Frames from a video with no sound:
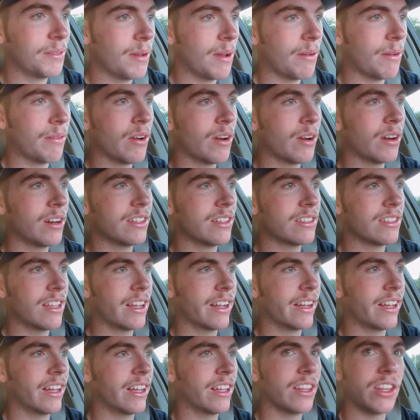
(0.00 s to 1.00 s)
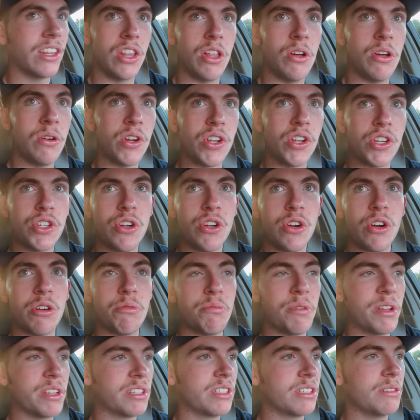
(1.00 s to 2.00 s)
I've heard it's like uh, the longest
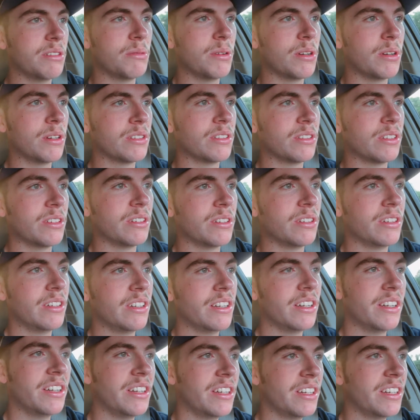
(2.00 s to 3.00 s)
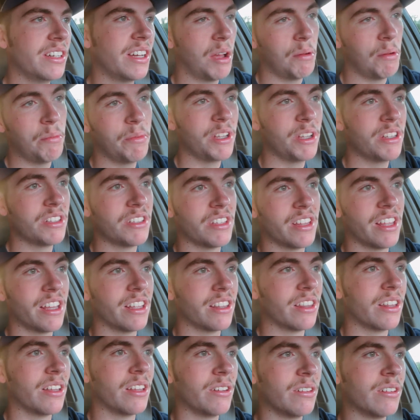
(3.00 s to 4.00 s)
yard basketball, so I'm into
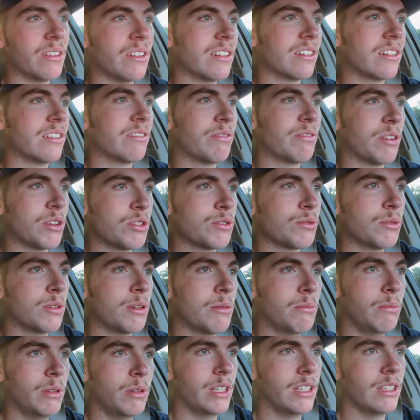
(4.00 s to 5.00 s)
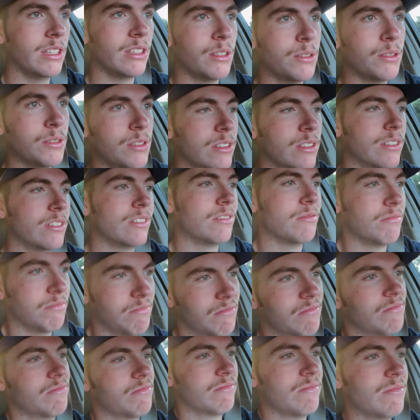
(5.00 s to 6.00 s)
that though. First one to bleed loses.
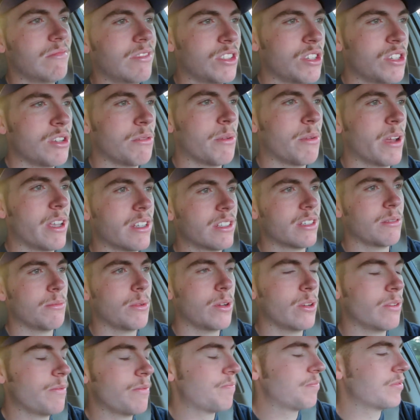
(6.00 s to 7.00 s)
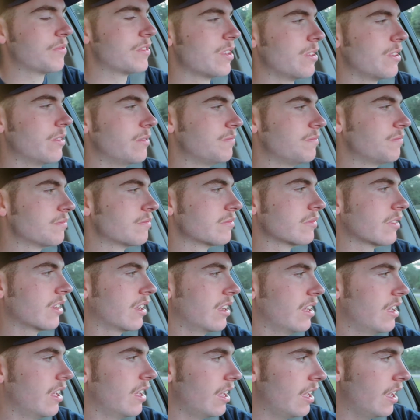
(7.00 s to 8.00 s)
It's good basketball. So,
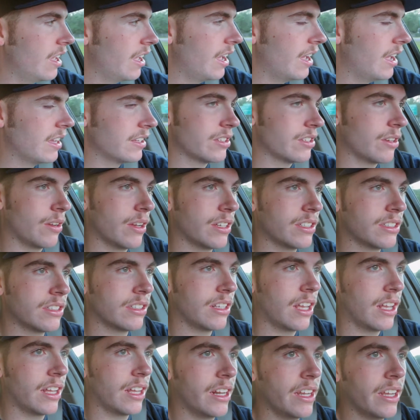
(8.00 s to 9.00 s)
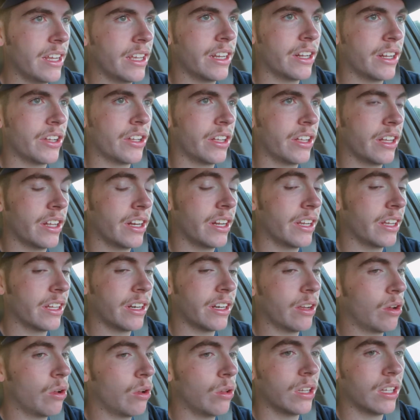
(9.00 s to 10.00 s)
so I, I didn't get I didn't
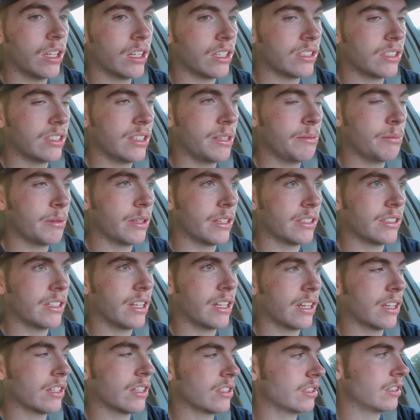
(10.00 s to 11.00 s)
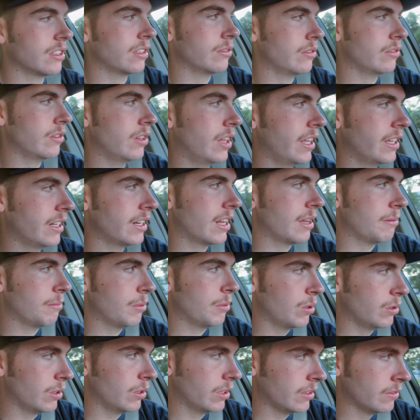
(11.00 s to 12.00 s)
get a whole lot of sleep last night because of late night
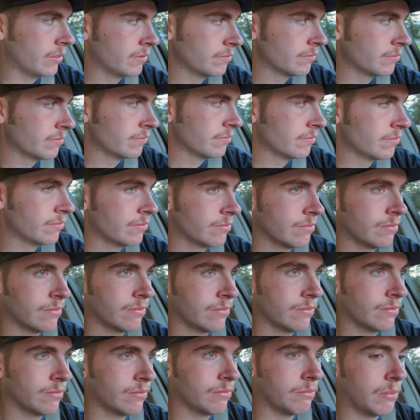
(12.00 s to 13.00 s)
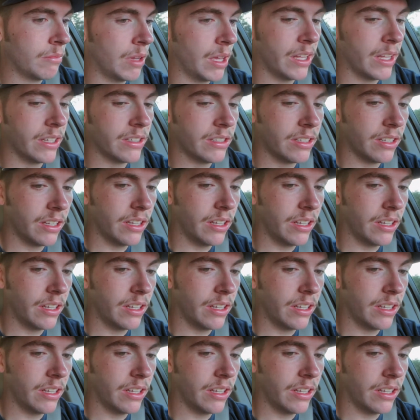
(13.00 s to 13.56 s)
bowling, but